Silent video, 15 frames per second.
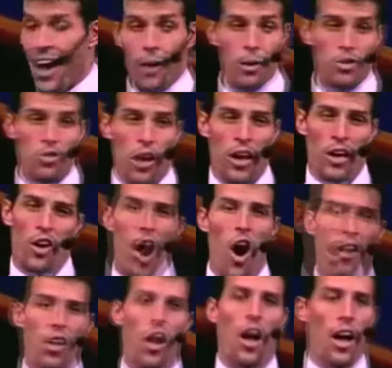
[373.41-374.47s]
And I was trying to
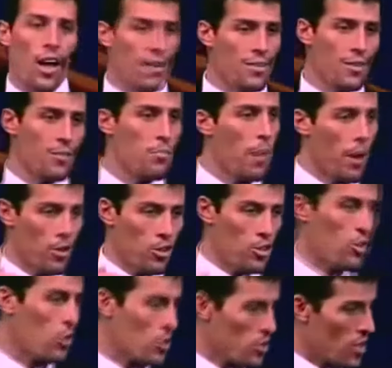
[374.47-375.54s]
call on Bear
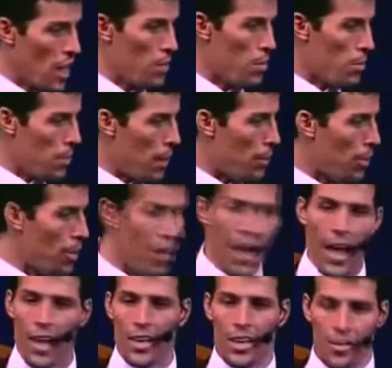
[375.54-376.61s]
Stearns type of
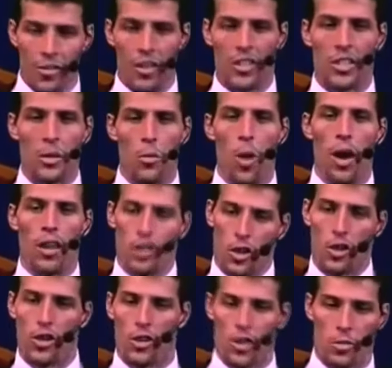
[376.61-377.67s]
people and convince them why they
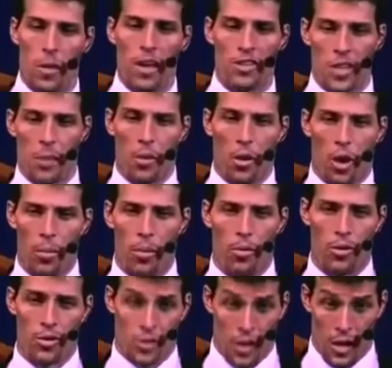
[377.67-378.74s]
should go to this man's seminar and be
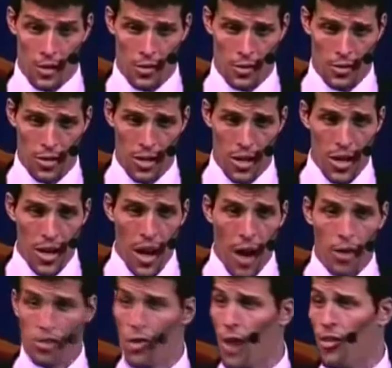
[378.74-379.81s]
more successful.
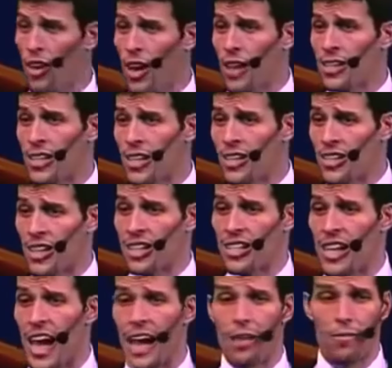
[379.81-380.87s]
I was driving a
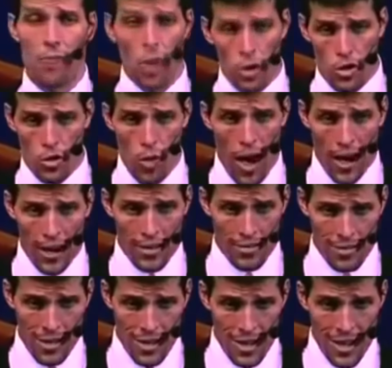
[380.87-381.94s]
1968 Volkswagen
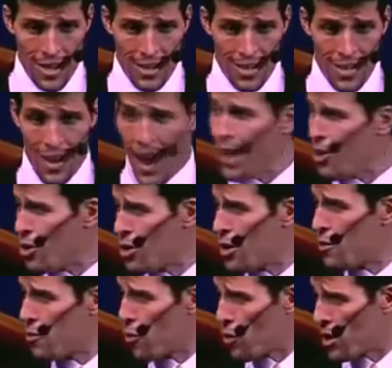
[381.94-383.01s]
that I had
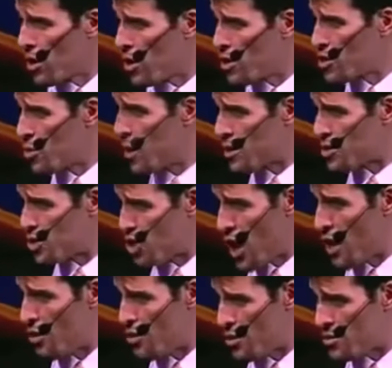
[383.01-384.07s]
earned at $40 a week as a
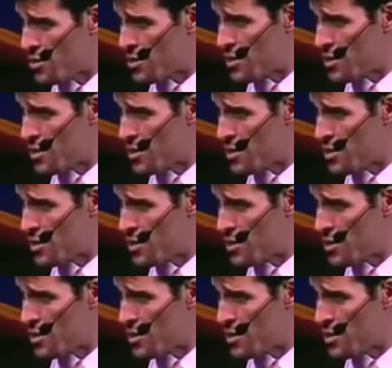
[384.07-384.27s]
janitor.